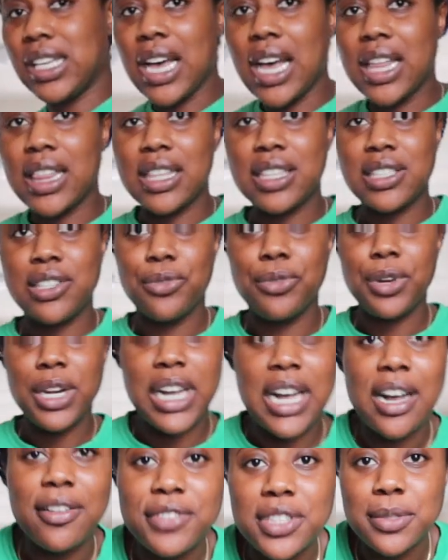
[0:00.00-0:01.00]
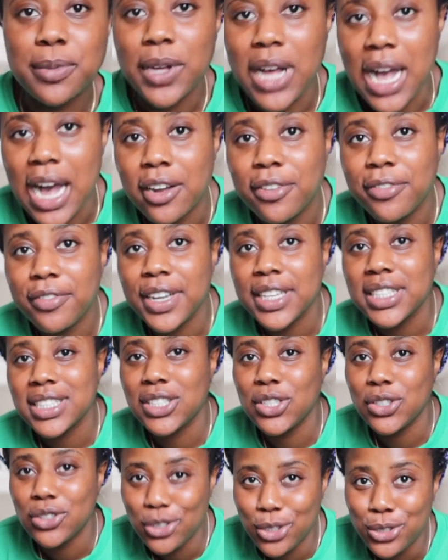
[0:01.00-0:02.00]
yeah, this is a really comfortable outfit
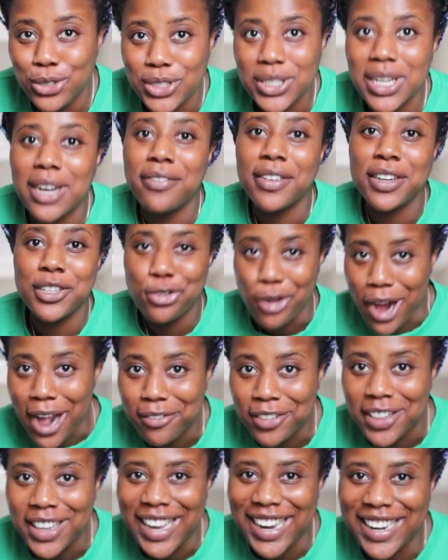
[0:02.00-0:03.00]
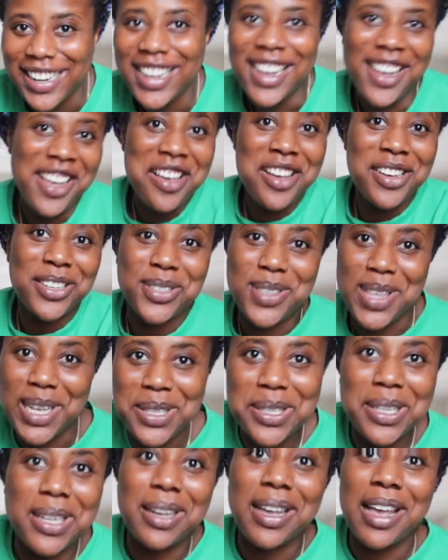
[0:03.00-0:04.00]
to do stuff and travel in. So
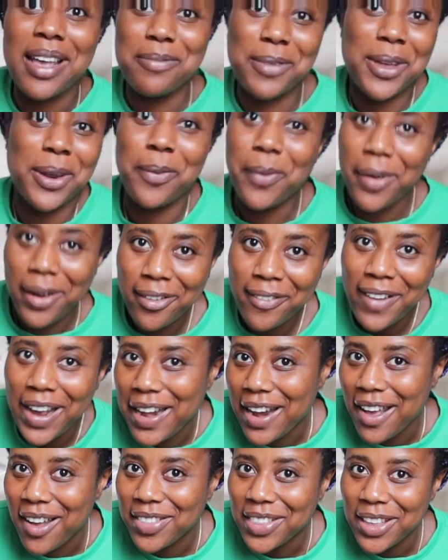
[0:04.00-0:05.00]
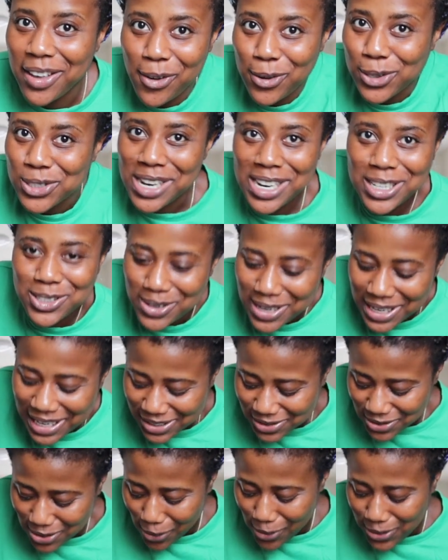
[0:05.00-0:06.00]
that's why I'm going to wear it right now and then go change when I get to the